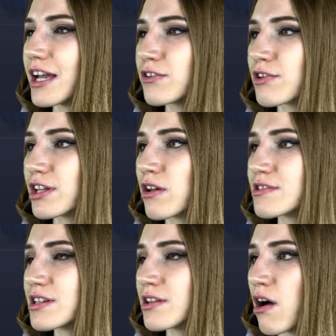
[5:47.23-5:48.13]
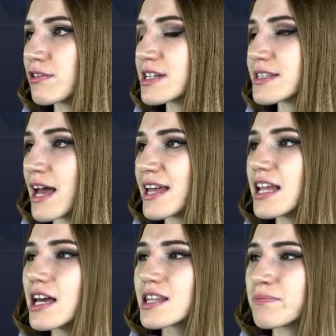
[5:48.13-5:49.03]
and we can also notice that
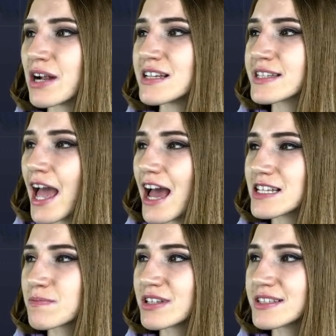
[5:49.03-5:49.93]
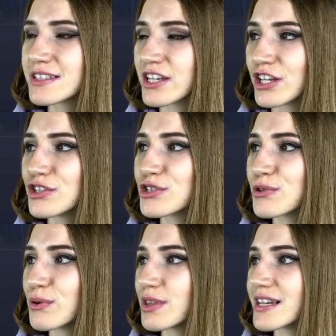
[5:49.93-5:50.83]
the price has been sticking
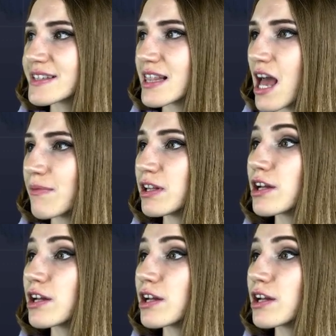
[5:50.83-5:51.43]
to this level,